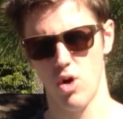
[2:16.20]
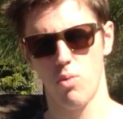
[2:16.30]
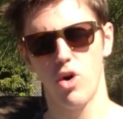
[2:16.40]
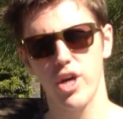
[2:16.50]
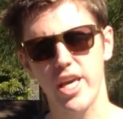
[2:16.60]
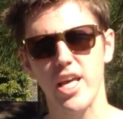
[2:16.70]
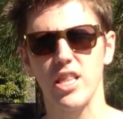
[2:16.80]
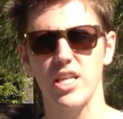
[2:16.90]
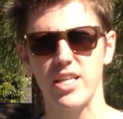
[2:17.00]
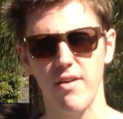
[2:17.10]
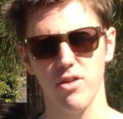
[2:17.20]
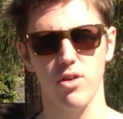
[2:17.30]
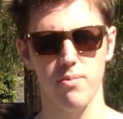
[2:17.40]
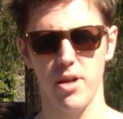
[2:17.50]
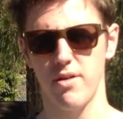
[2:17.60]
Well, again, let's have a
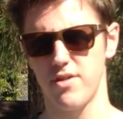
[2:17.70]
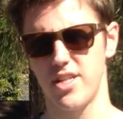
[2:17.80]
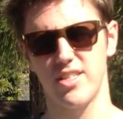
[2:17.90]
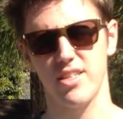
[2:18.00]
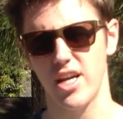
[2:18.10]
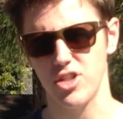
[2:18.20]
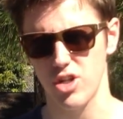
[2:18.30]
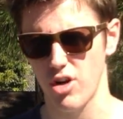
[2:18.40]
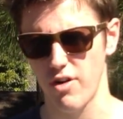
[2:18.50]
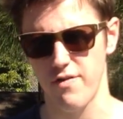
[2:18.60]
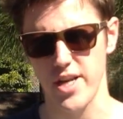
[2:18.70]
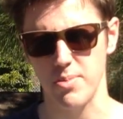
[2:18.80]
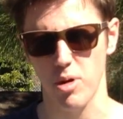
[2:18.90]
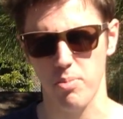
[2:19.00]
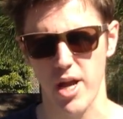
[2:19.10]
little bit of a discussion on our
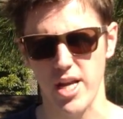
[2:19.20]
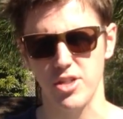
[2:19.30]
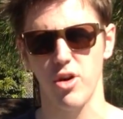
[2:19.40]
Facebook page.